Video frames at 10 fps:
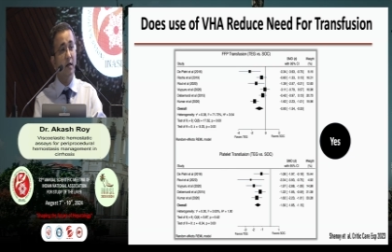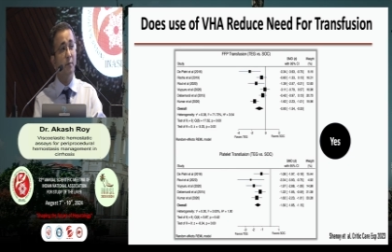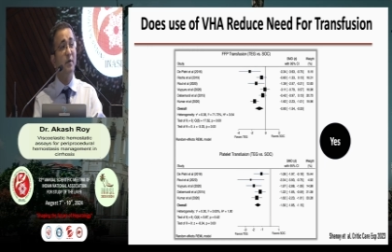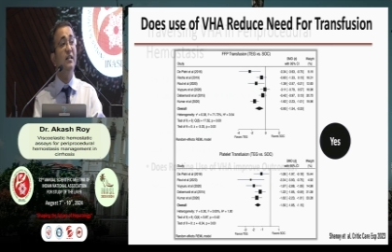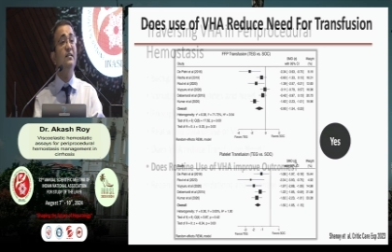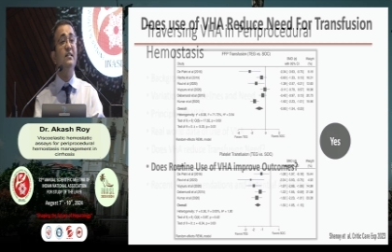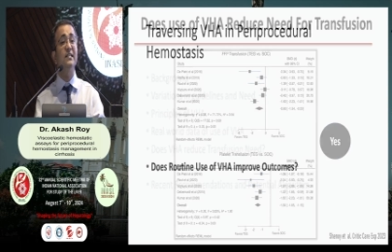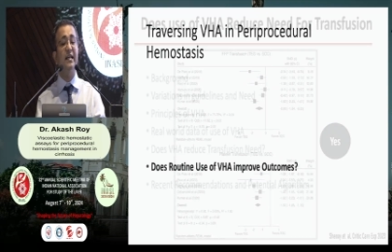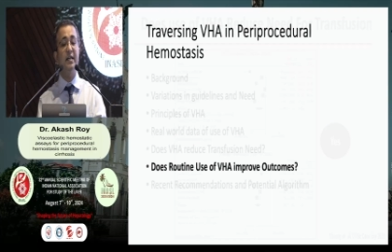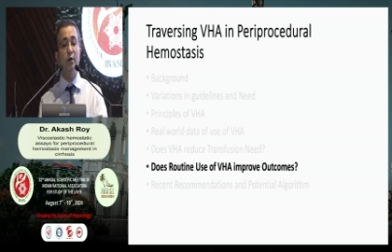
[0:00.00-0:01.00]
But there is a
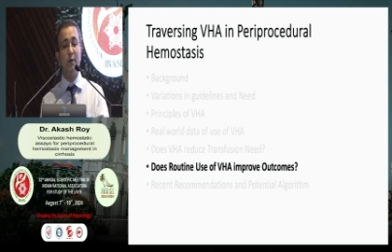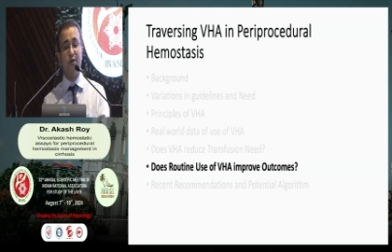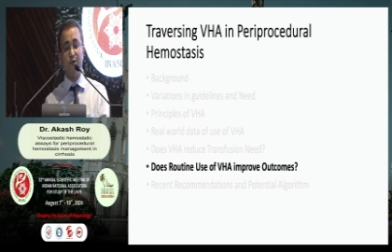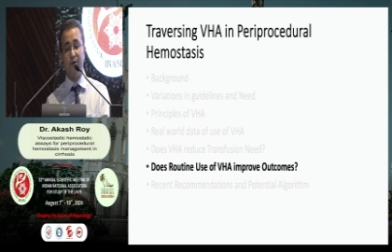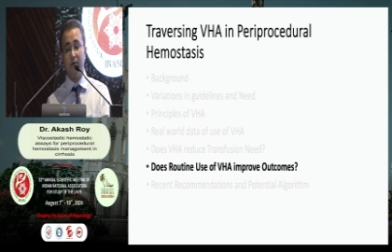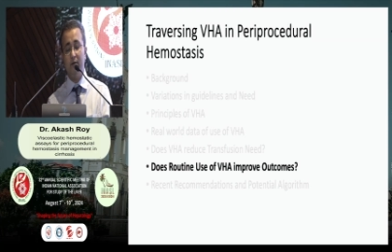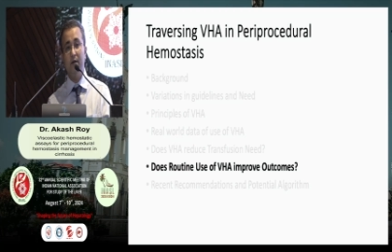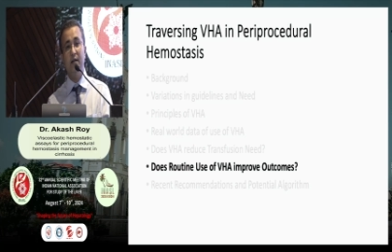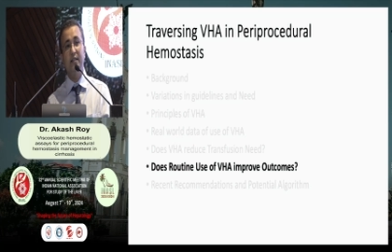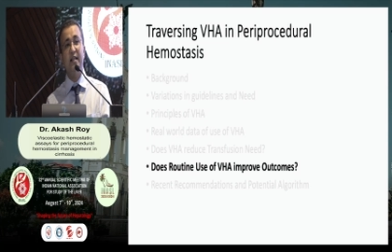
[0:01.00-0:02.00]
second question,
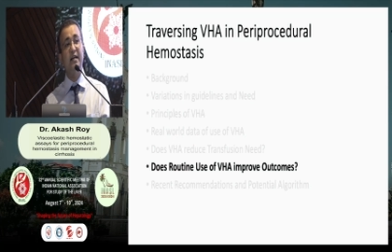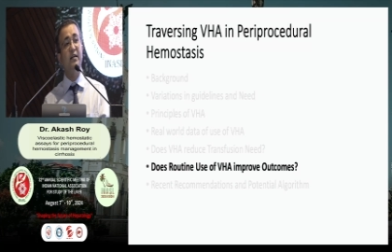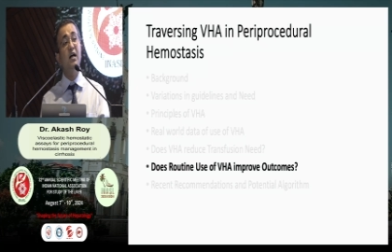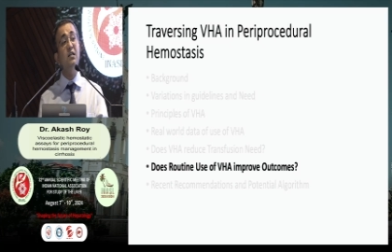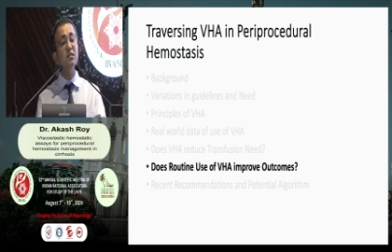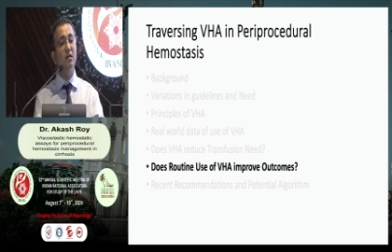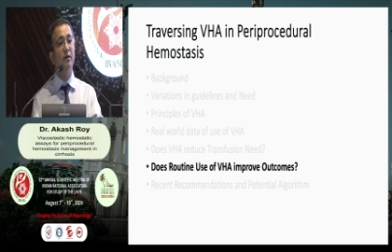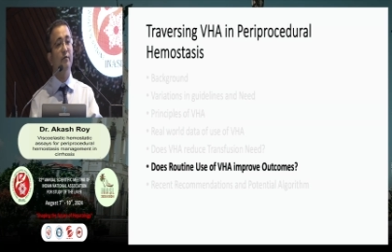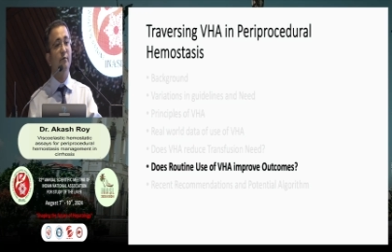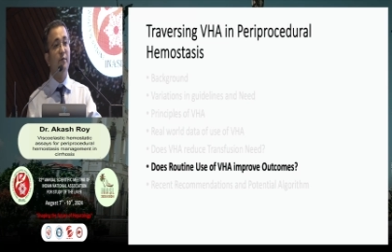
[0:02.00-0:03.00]
that does
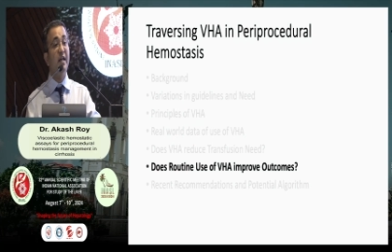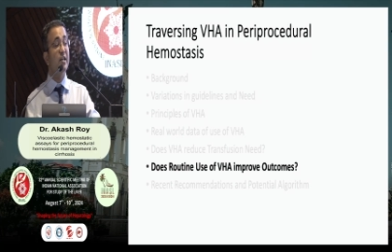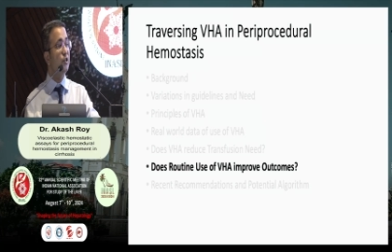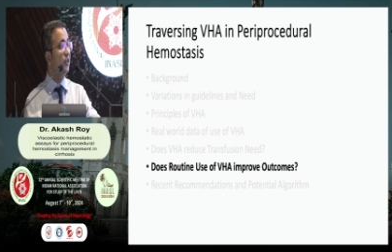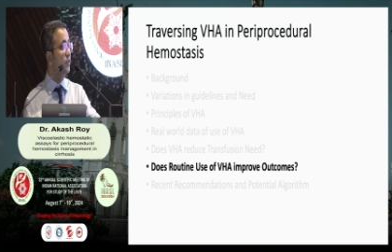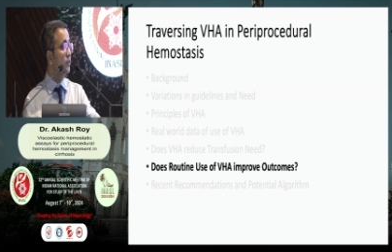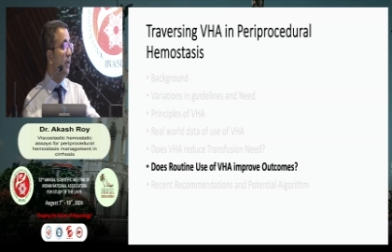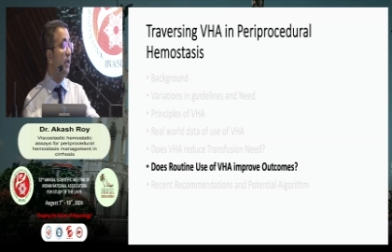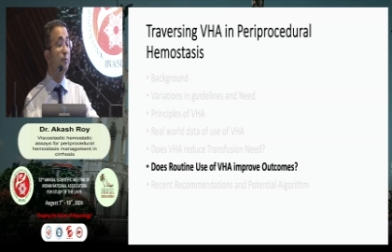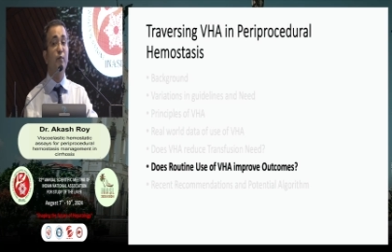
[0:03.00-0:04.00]
VHAs
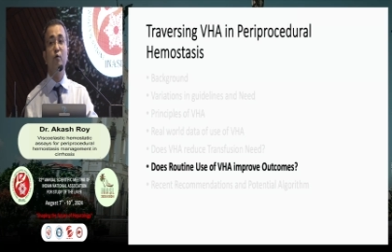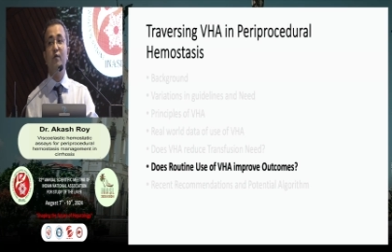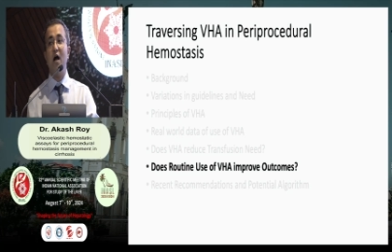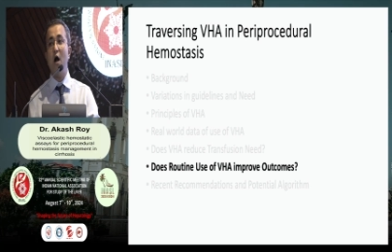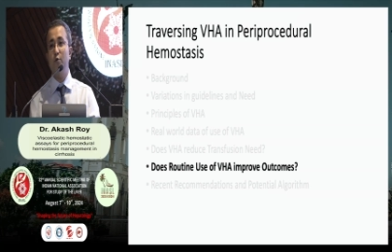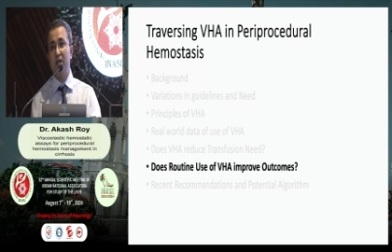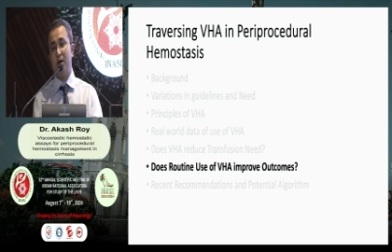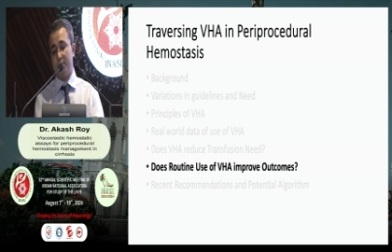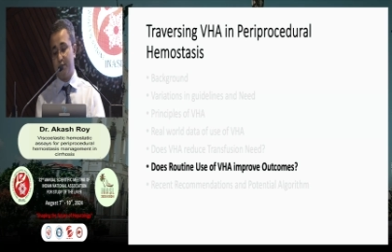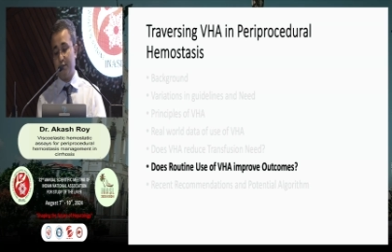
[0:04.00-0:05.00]
improve
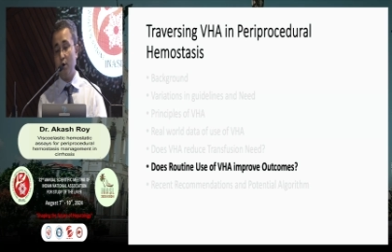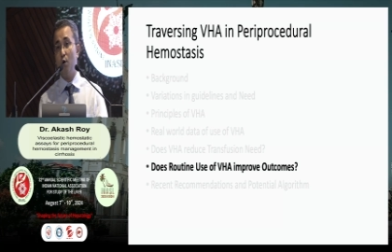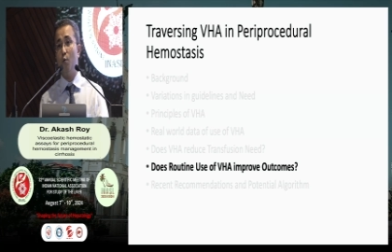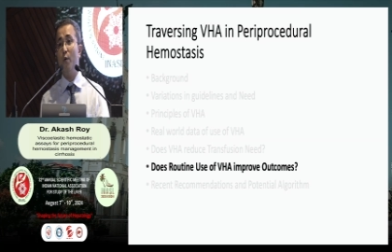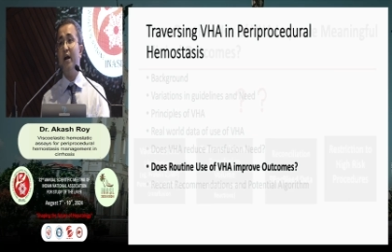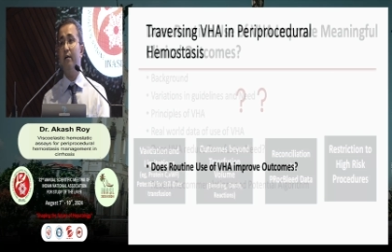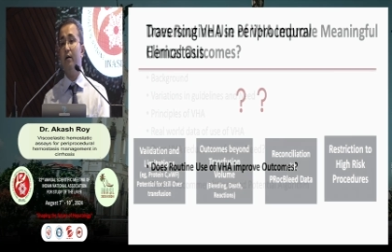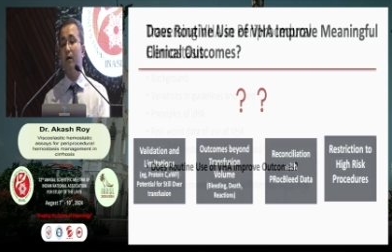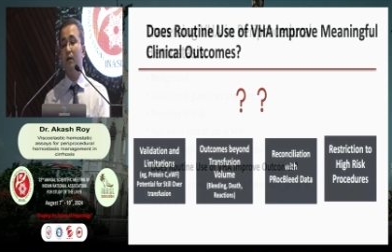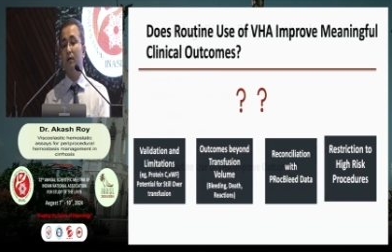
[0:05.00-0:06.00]
outcomes? Where
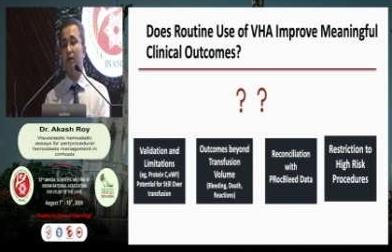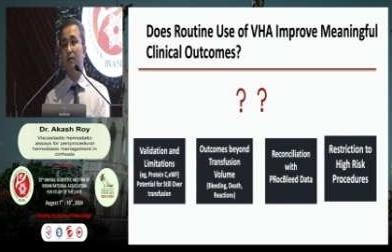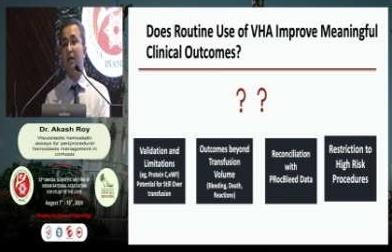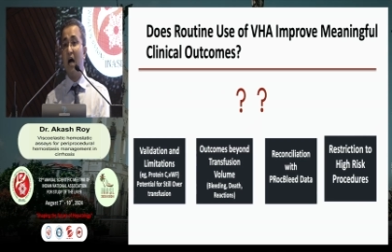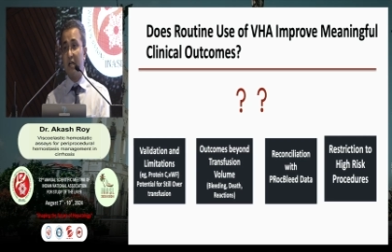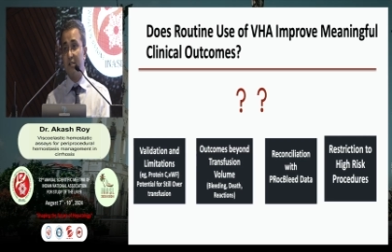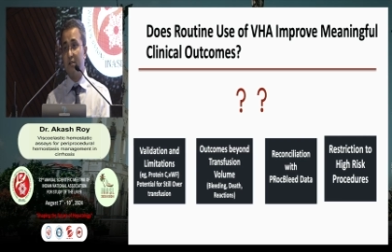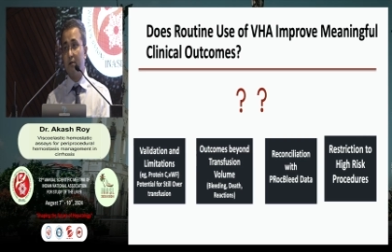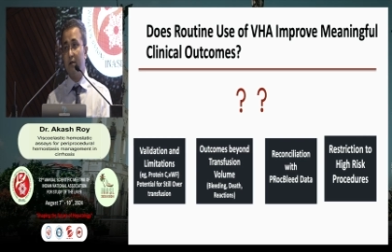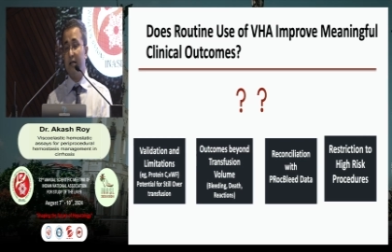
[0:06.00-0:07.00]
the
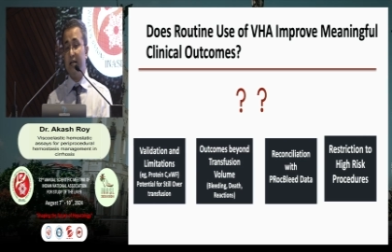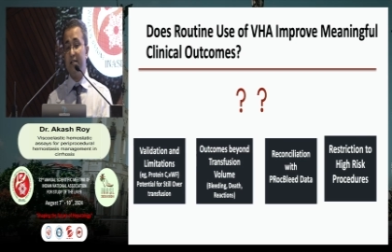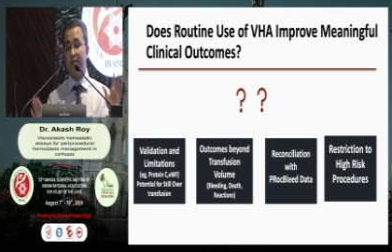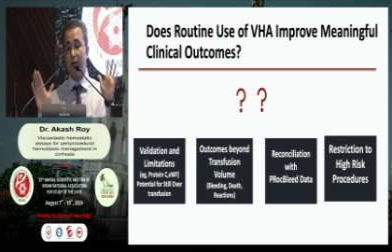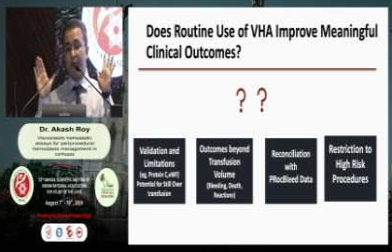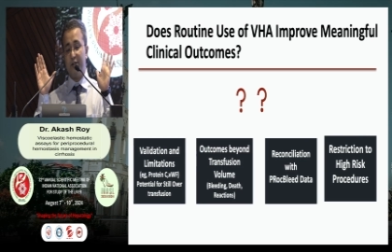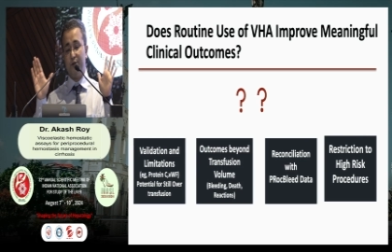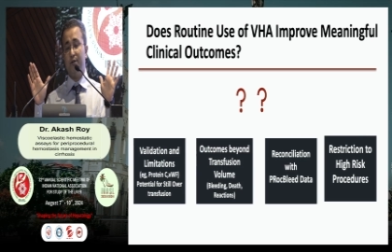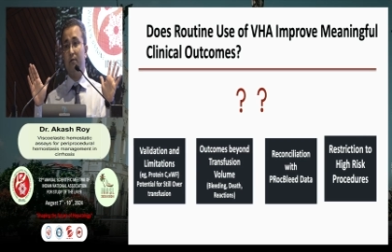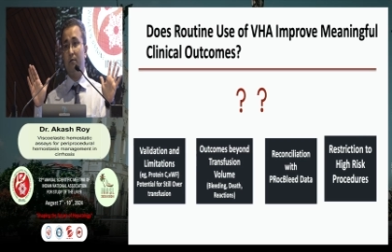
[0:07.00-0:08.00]
answer is a question.